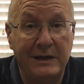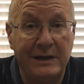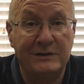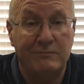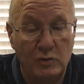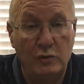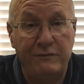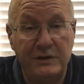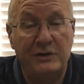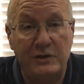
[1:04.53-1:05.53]
is moved
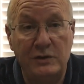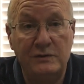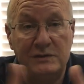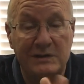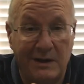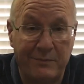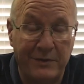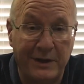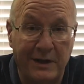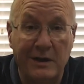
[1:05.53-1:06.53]
to do
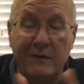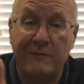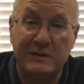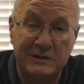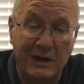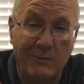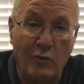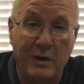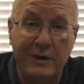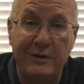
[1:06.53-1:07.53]
something for
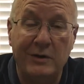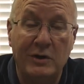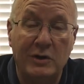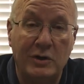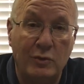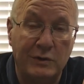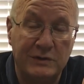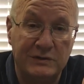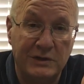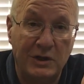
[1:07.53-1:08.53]
someone who
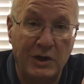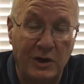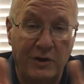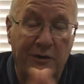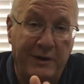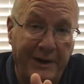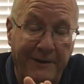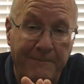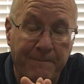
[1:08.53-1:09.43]
is hurting.